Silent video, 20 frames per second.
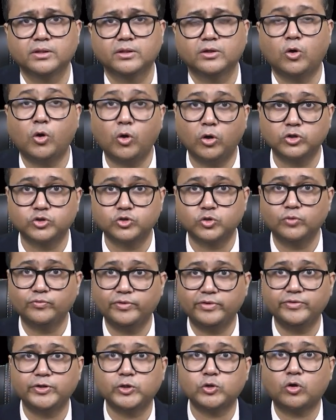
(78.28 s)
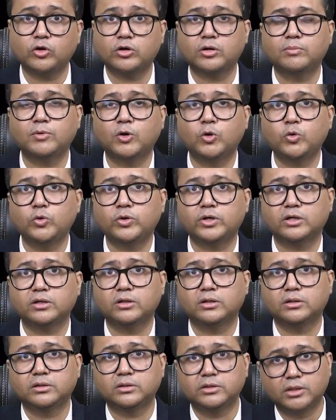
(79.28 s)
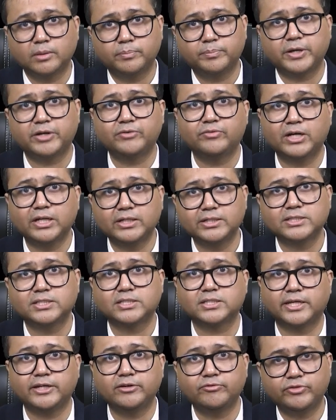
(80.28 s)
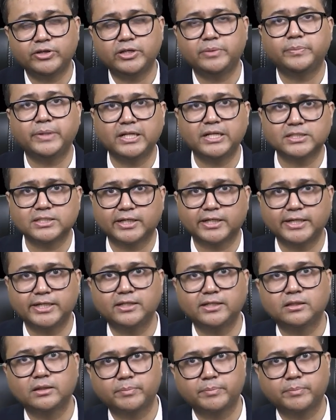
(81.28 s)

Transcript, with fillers: Also, when we talk about uh, the prevalence in females, again,